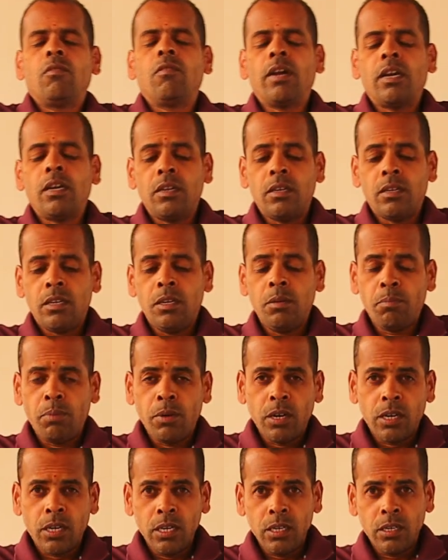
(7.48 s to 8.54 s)
one
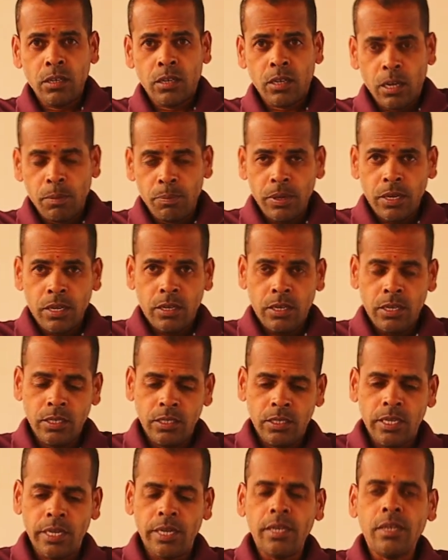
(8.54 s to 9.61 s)
important topic
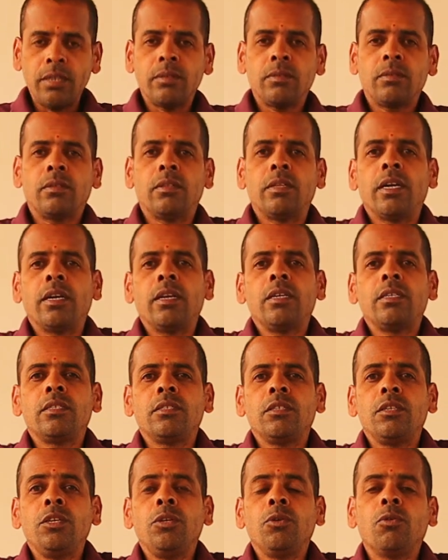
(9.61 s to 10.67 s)
is there, that
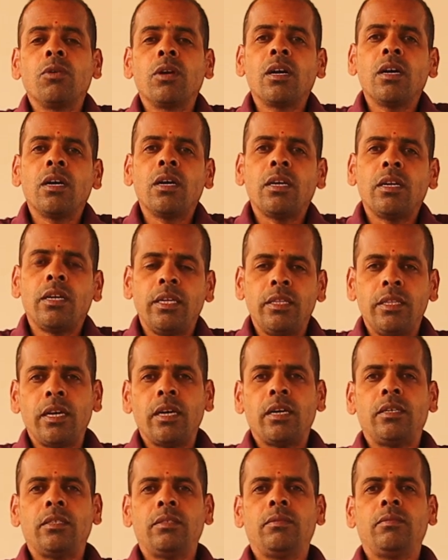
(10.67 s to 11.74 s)
is Yoga Nidra.